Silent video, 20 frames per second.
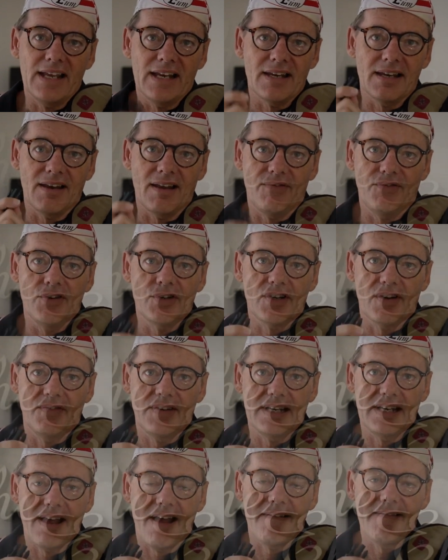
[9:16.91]
in a future
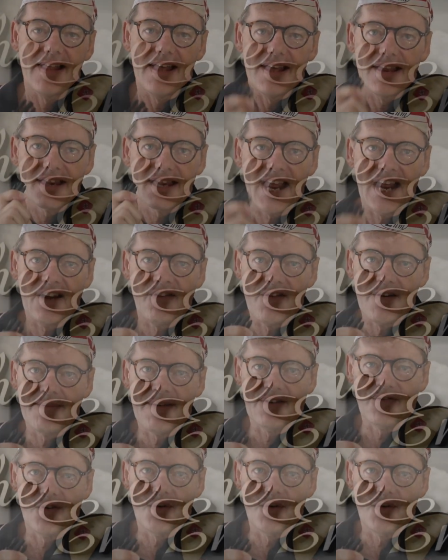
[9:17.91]
video. Thanks very much